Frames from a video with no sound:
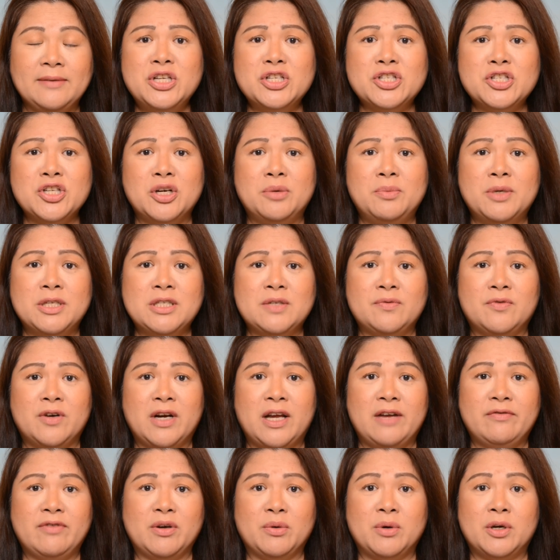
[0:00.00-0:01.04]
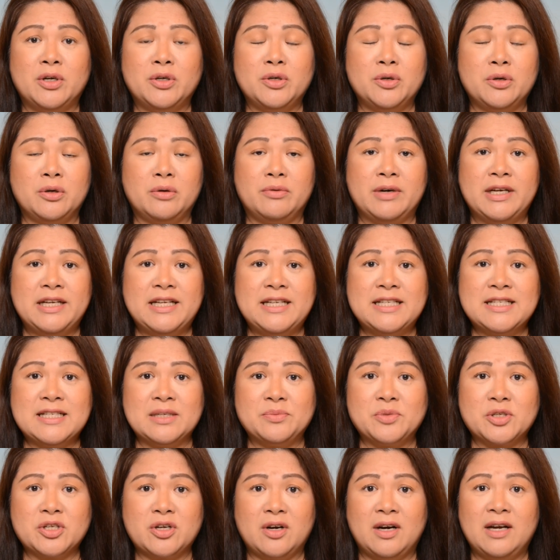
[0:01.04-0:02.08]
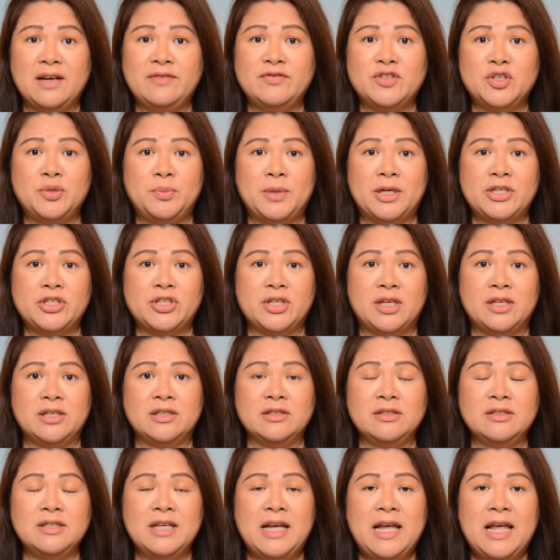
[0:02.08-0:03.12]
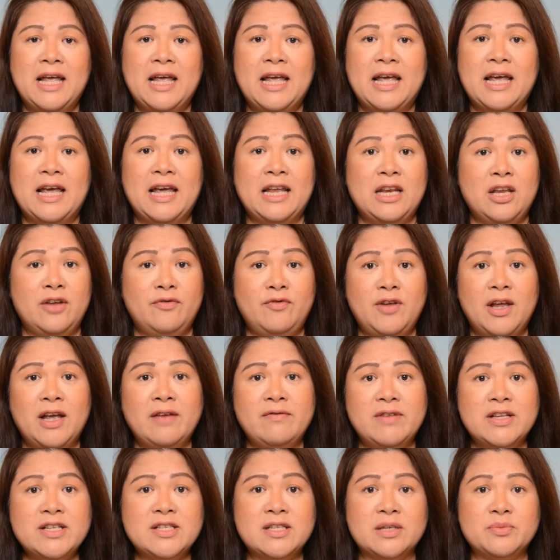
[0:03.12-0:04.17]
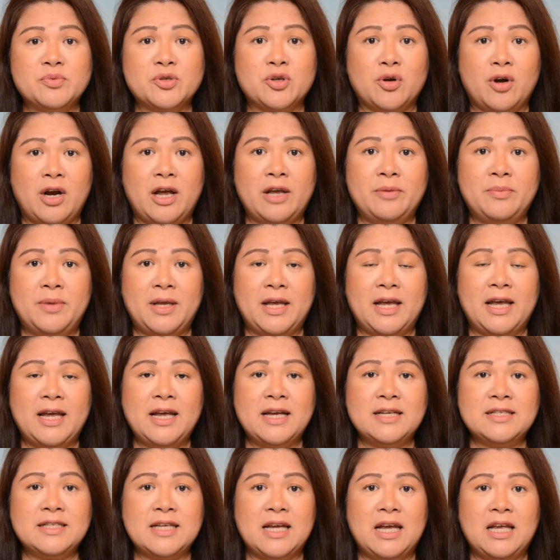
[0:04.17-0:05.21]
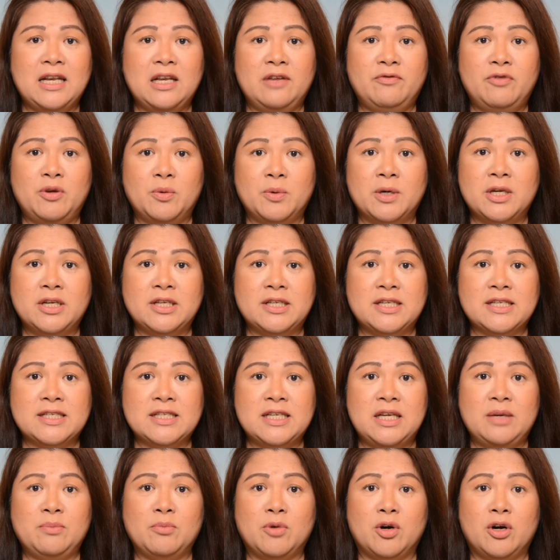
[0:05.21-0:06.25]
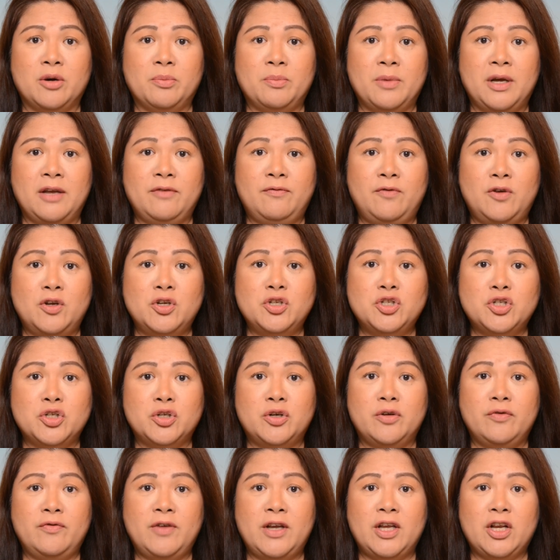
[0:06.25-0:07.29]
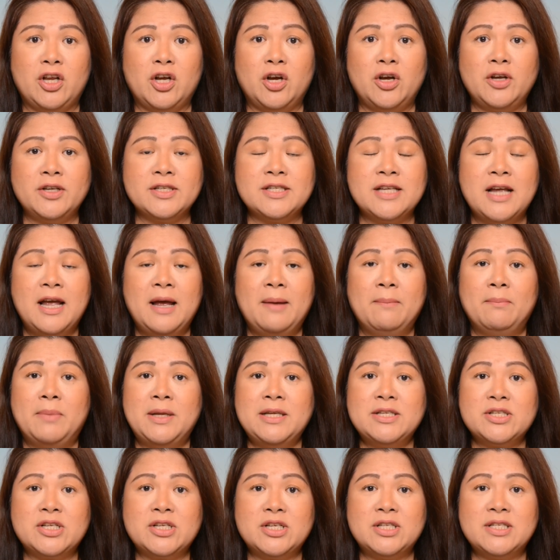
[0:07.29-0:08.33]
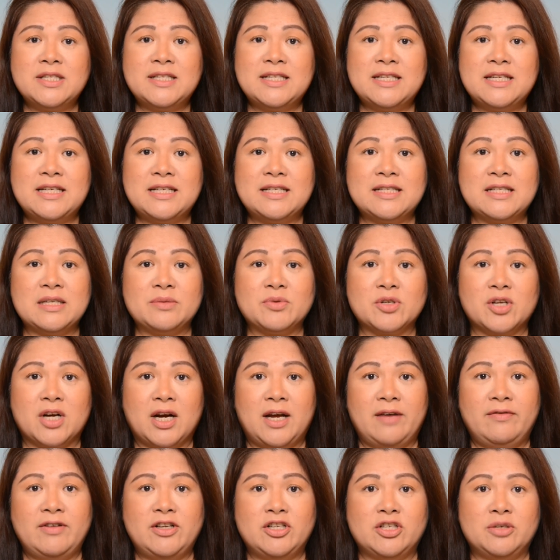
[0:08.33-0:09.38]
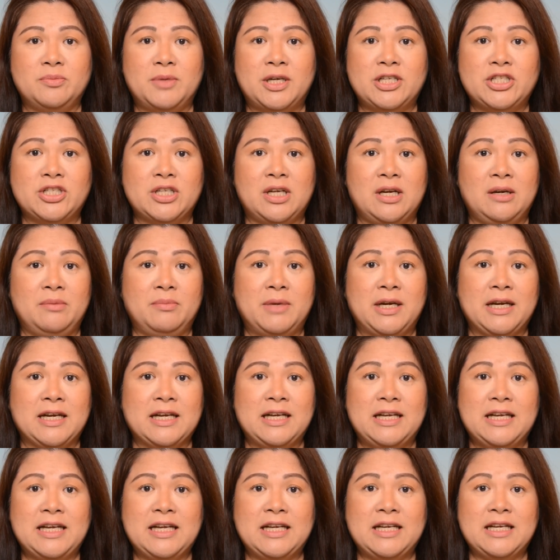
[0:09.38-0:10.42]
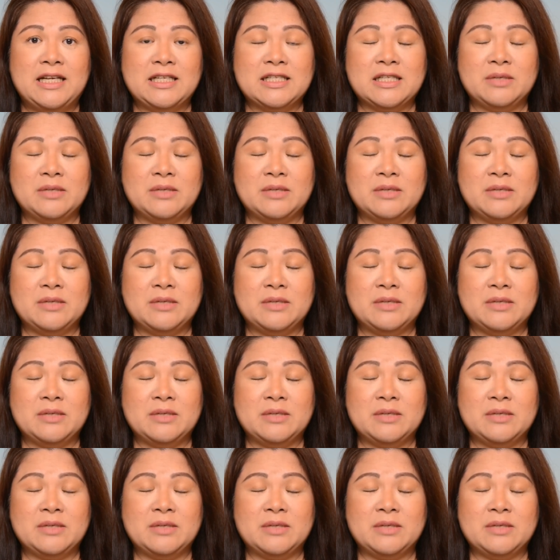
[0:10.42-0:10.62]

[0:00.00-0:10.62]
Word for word: Thank you so much for everyone who already subscribed to my channel, and if you haven't subscribed yet, and if you wanted to see more of my future videos, please consider subscribing to my channel by clicking that